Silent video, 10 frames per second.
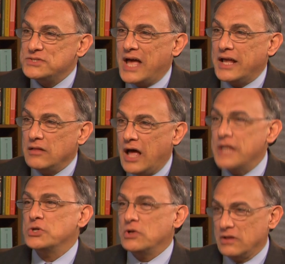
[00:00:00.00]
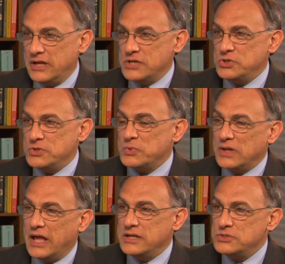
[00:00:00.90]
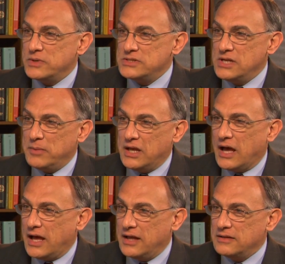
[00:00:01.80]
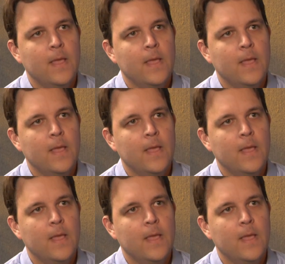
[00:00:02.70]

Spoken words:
psychological issues related to a TBI?